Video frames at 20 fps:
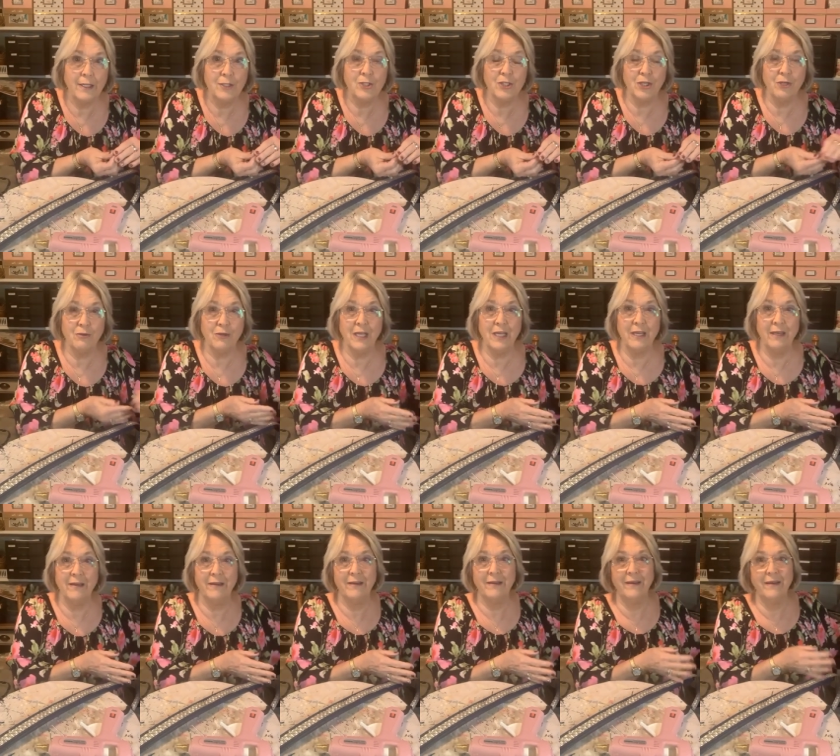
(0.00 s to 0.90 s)
Hey,
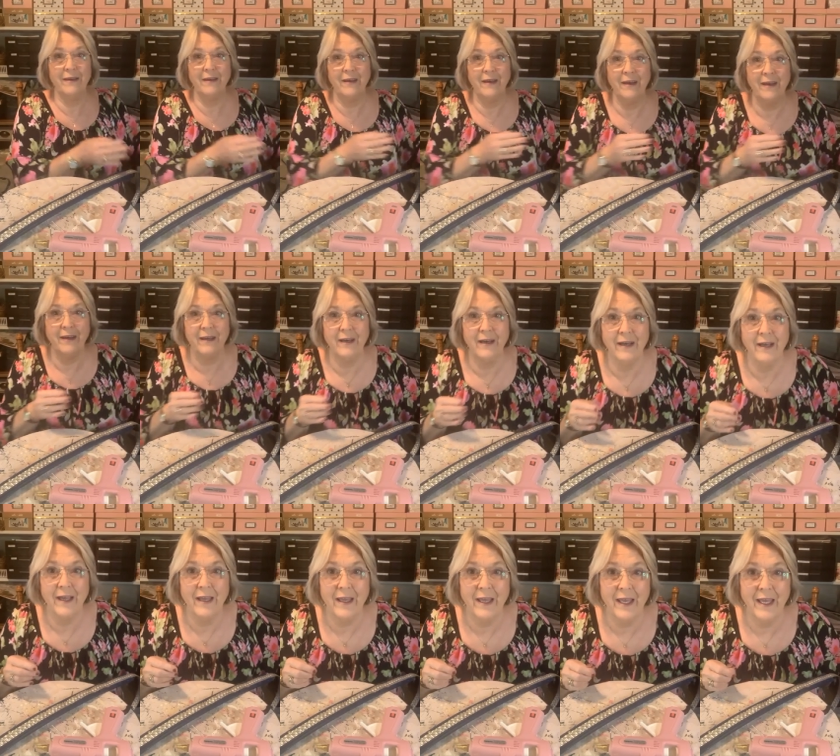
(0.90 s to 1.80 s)
Judy.
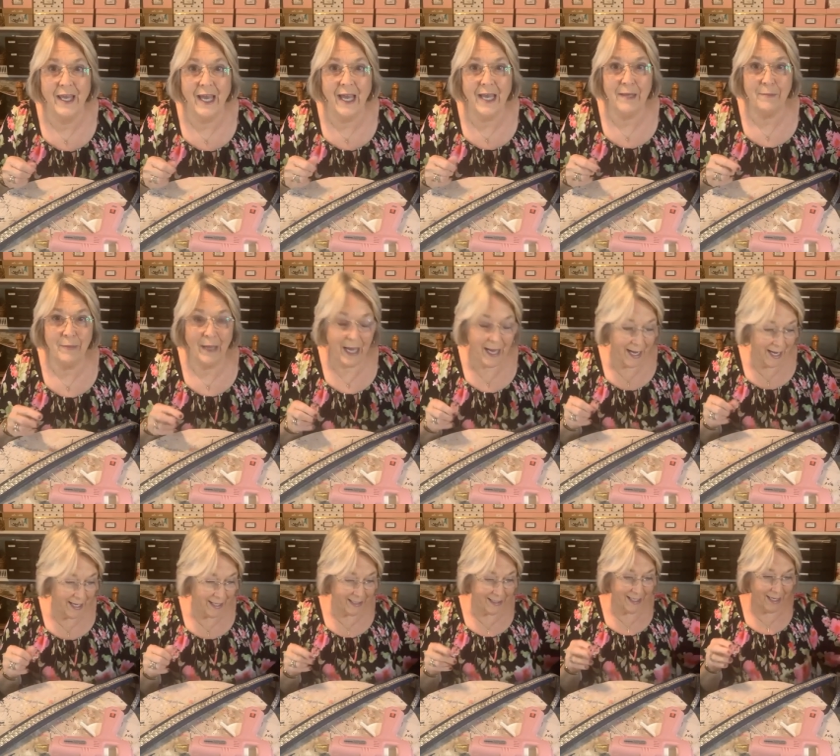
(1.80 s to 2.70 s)
Hey,
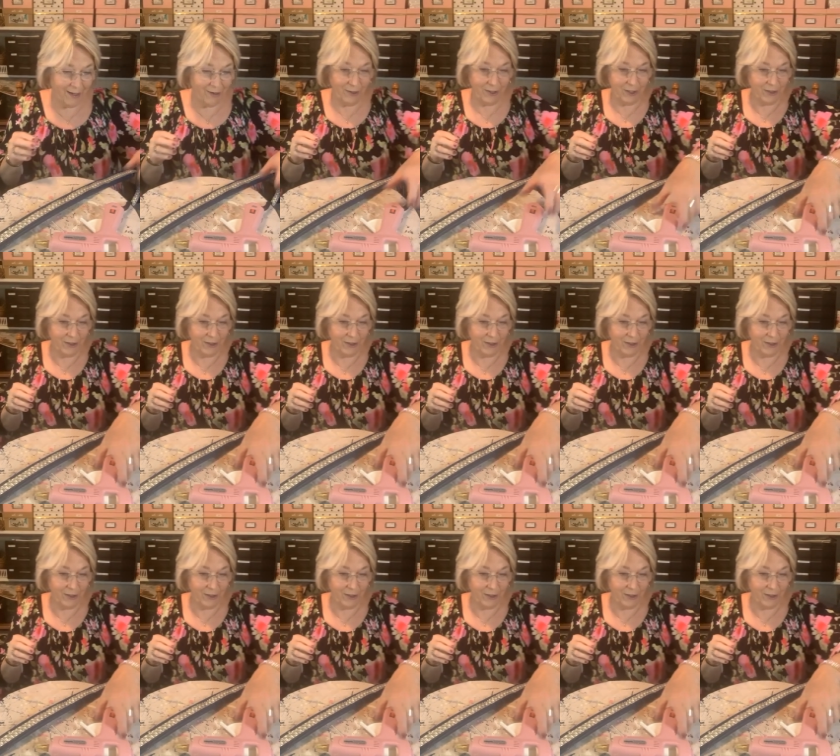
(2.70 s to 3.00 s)
Pat.